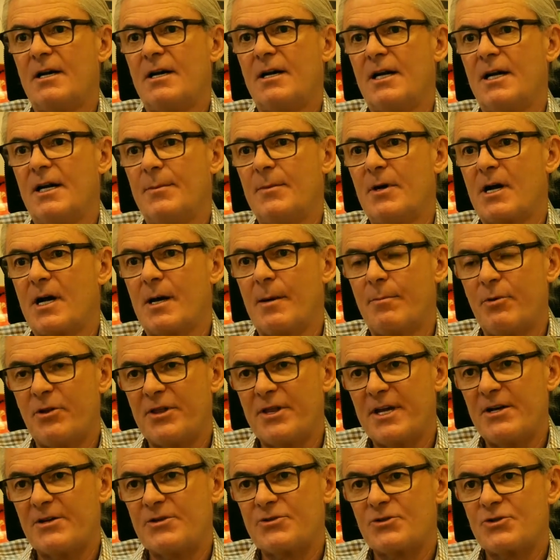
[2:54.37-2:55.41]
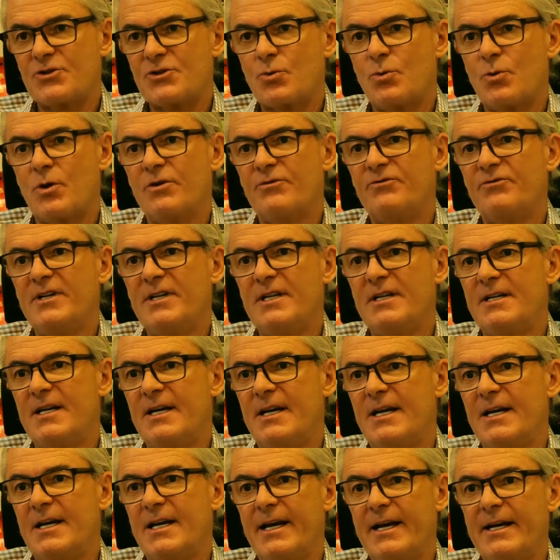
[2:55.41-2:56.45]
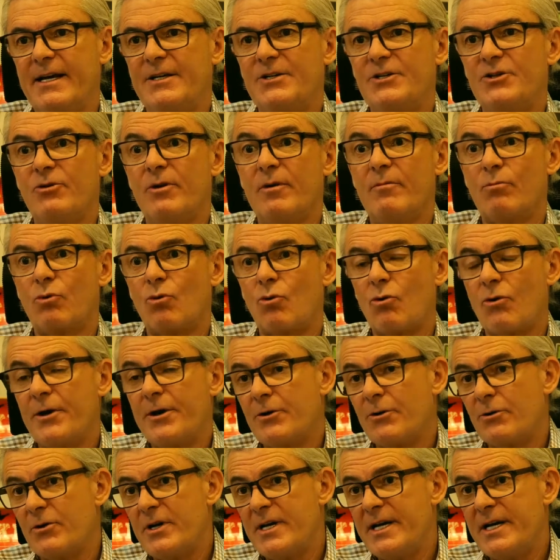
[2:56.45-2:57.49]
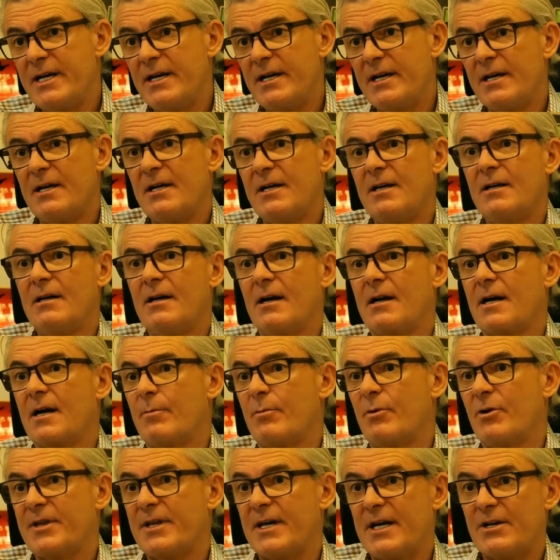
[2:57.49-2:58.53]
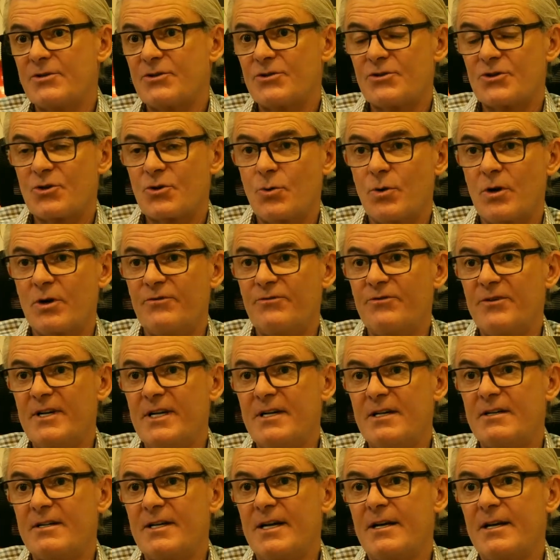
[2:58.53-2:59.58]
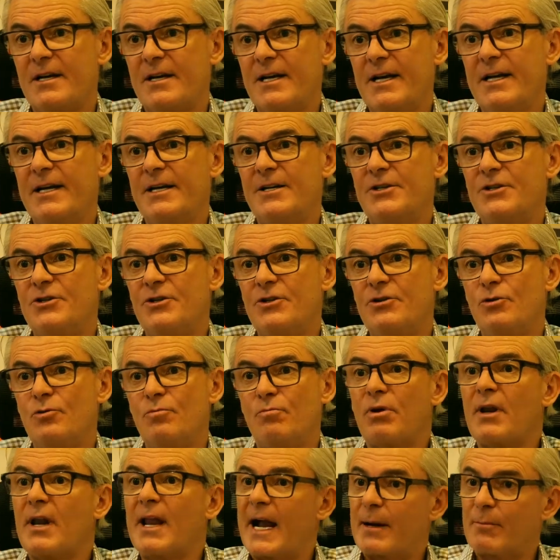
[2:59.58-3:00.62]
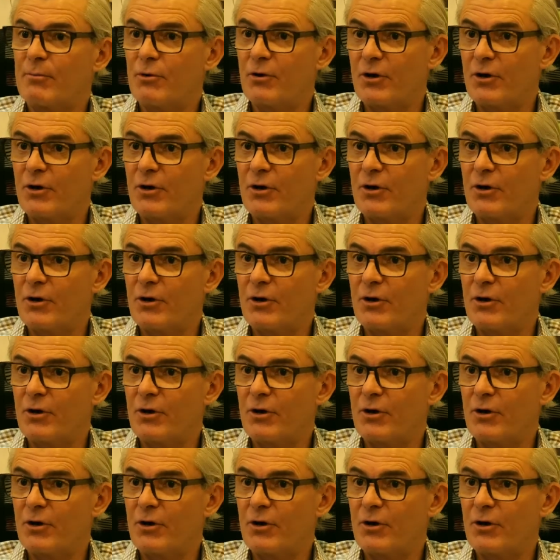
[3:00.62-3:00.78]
a couple thousand square feet dedicated to embroidery, a couple thousand square feet dedicated to plaque